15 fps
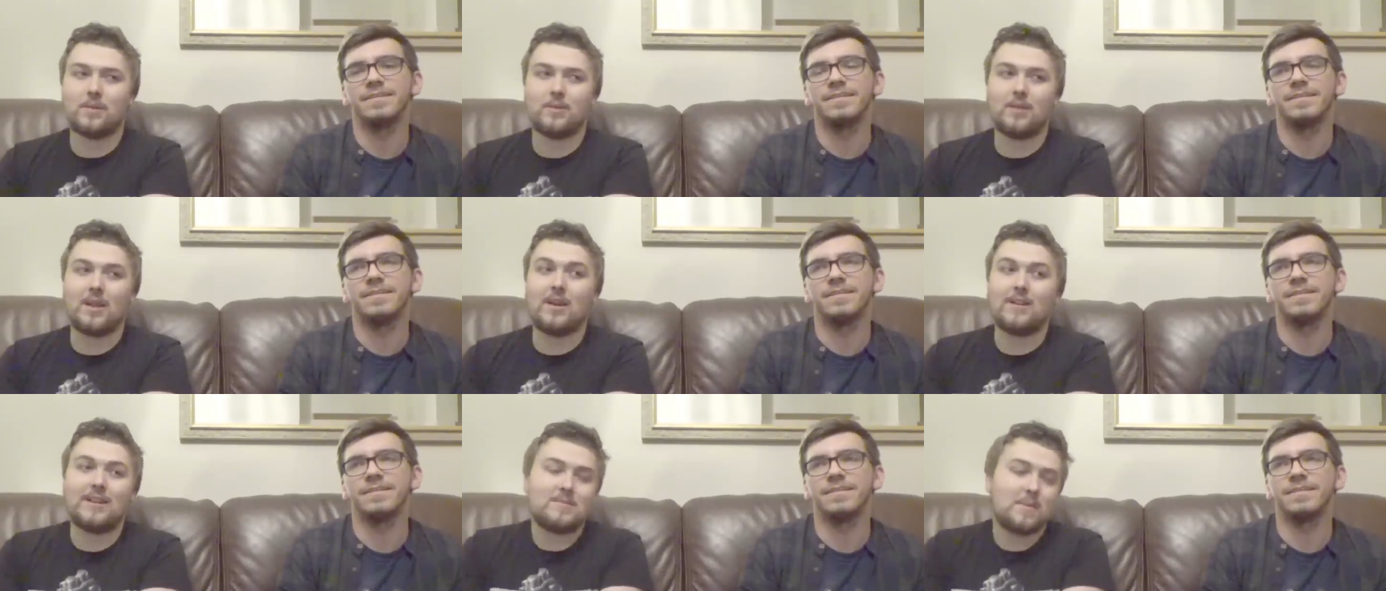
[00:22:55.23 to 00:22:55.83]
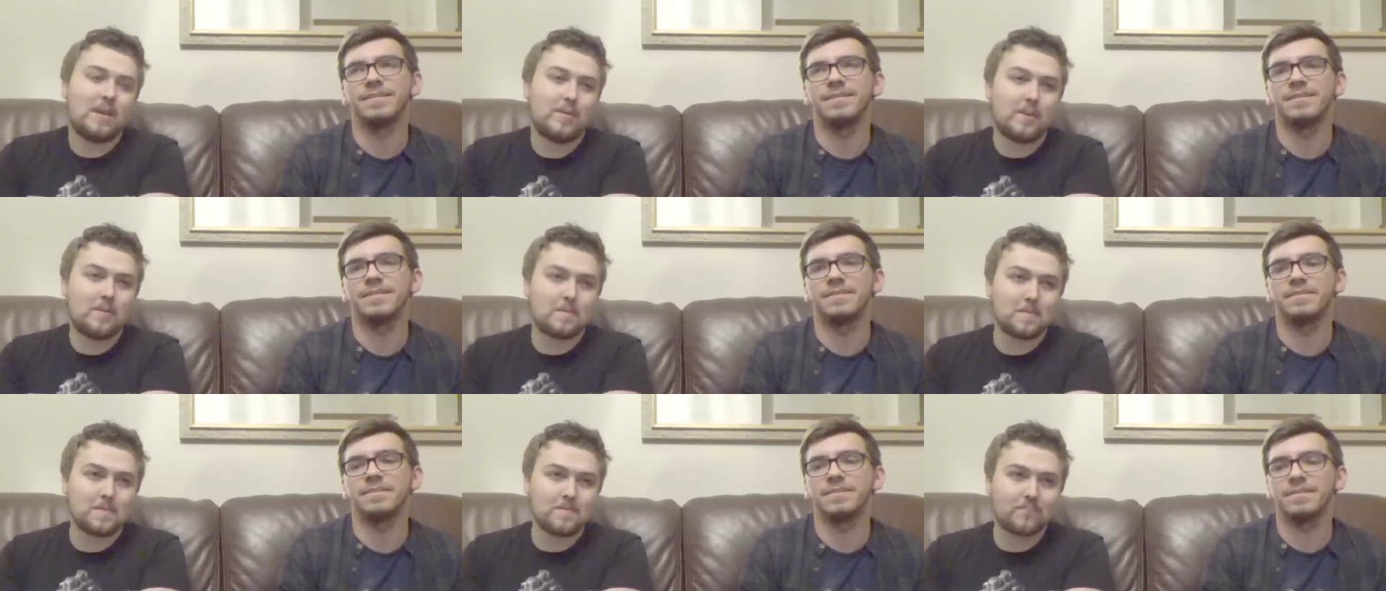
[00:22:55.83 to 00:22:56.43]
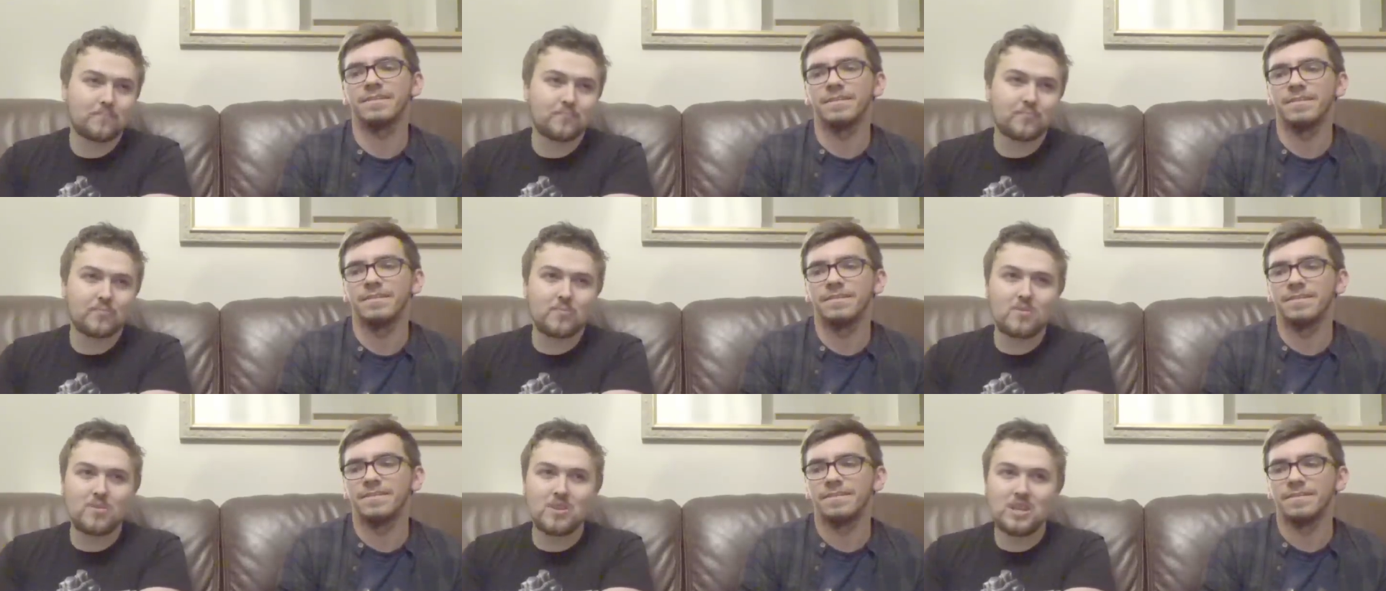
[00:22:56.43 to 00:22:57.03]
Speaker 1: are into that unless maybe
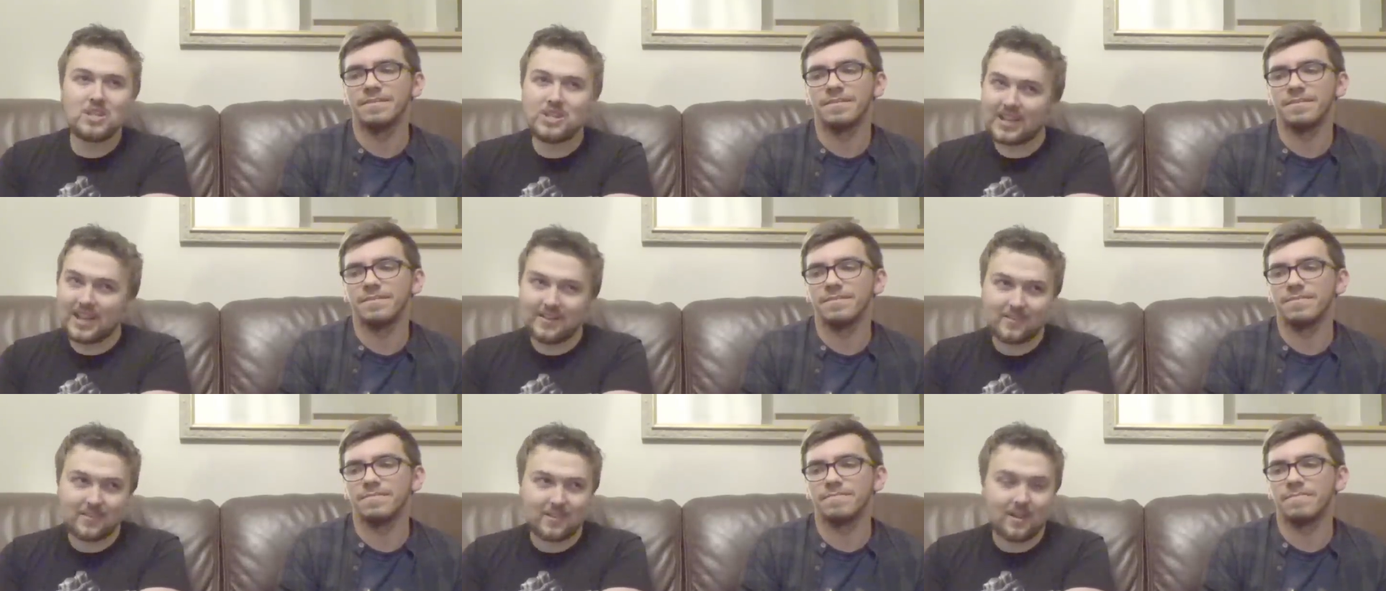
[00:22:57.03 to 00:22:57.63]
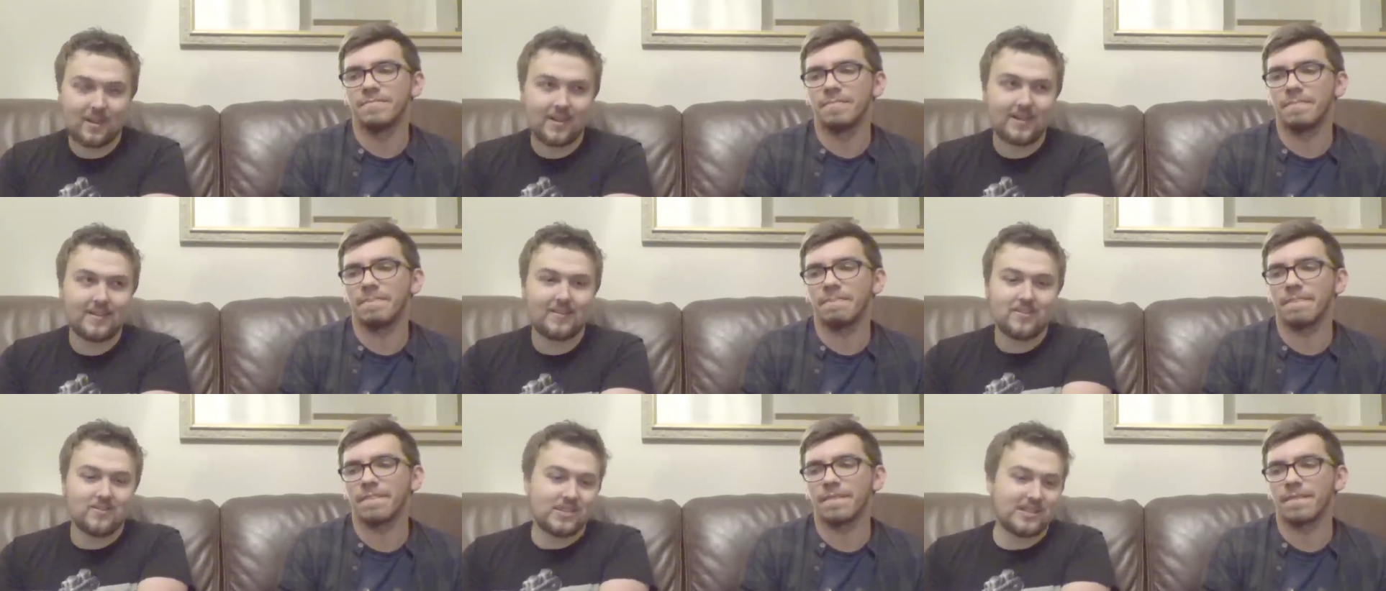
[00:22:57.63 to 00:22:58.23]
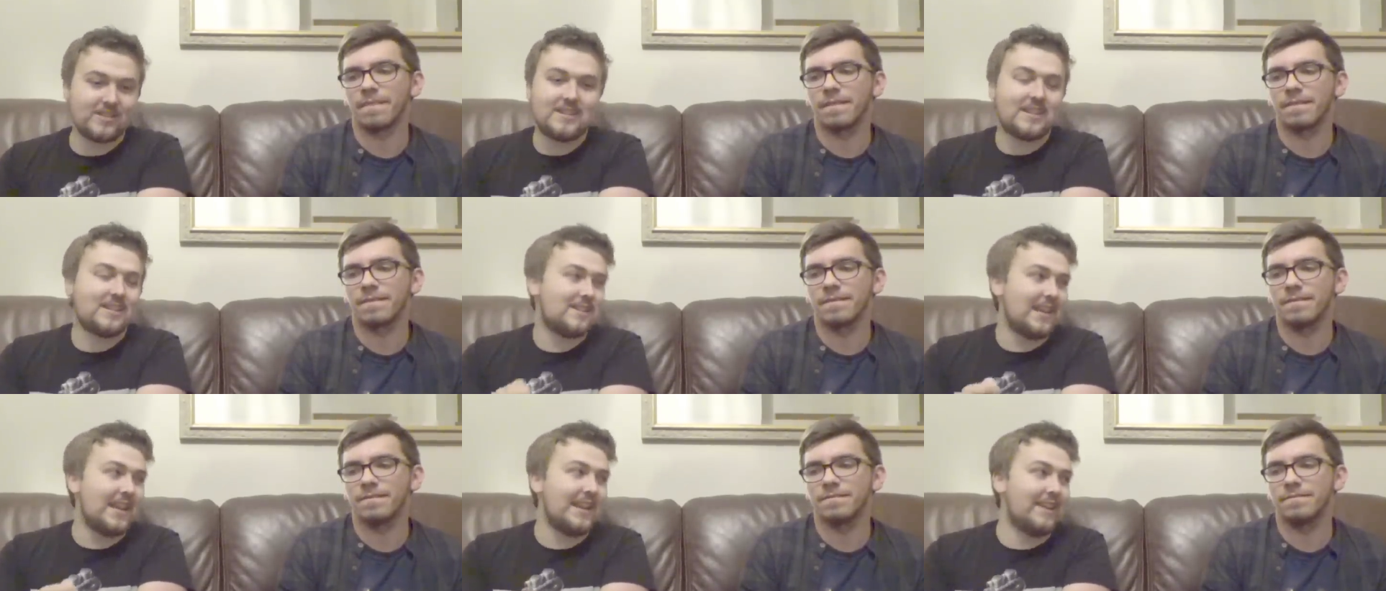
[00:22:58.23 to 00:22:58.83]
she gets the TARDIS and she
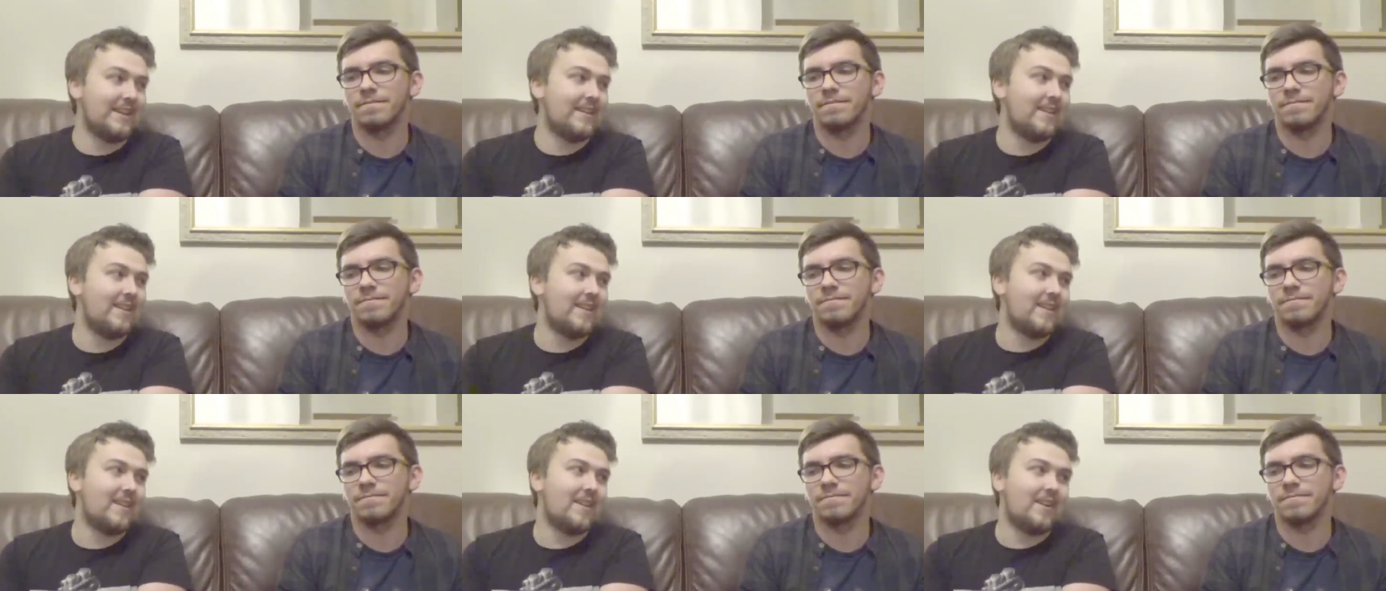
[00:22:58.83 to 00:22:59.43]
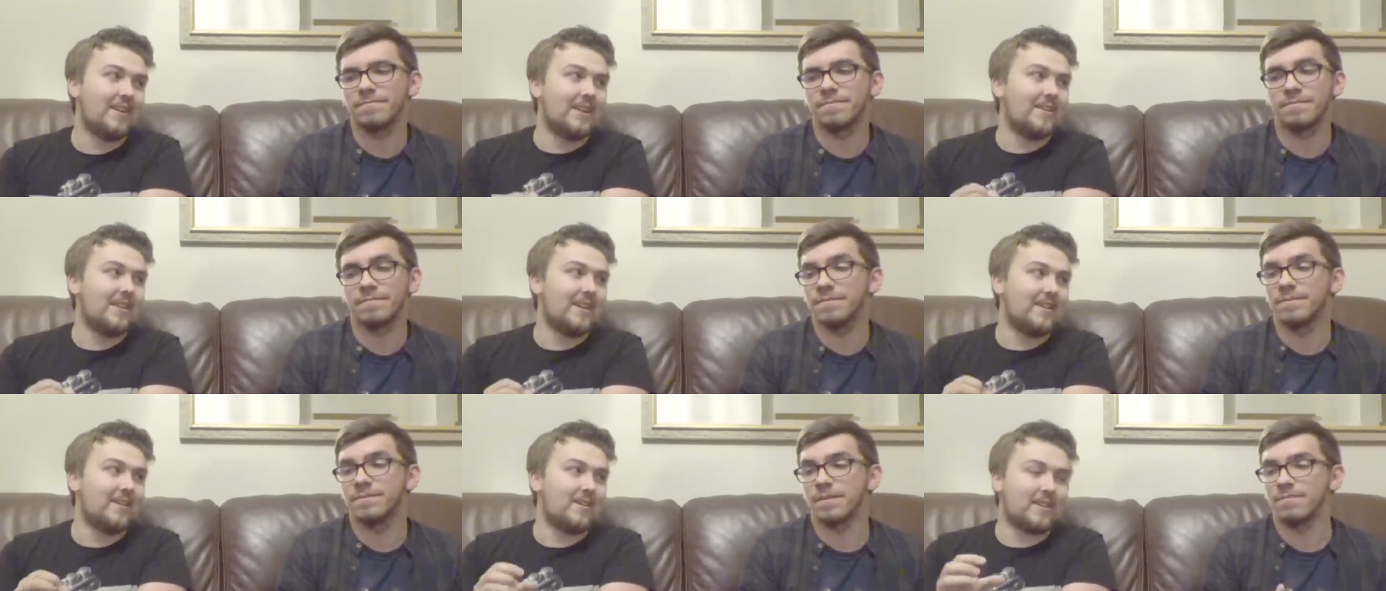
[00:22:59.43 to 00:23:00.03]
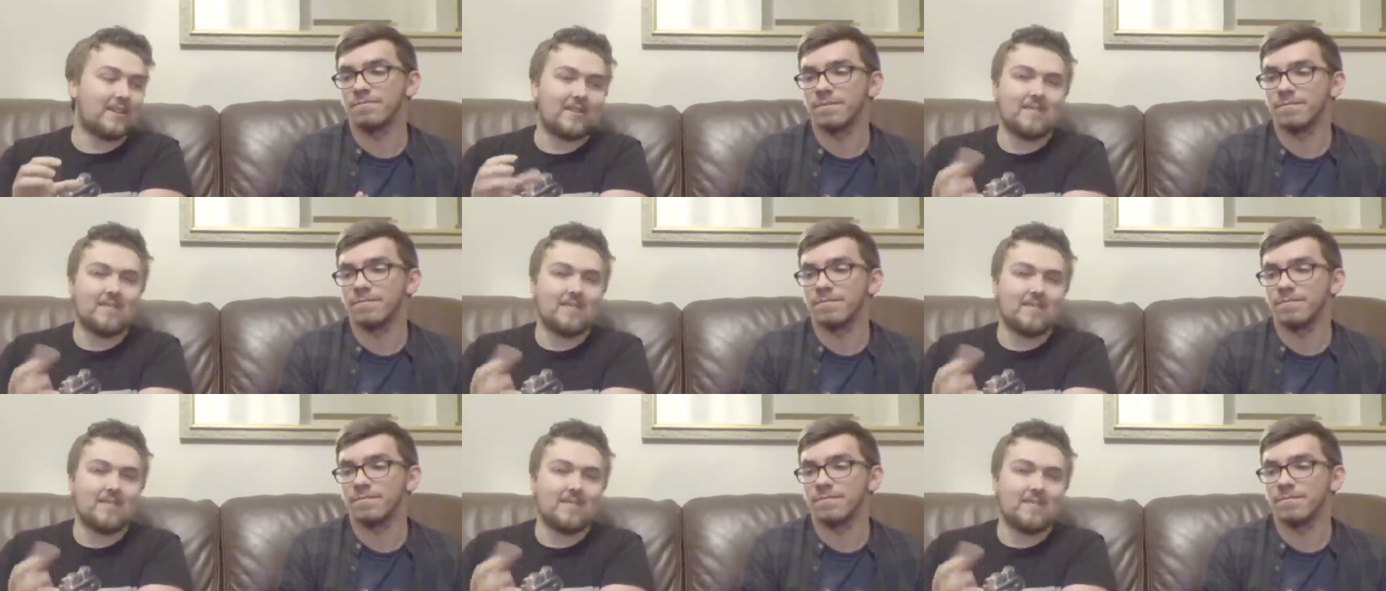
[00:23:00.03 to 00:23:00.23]
sticks it in and it then it's like, like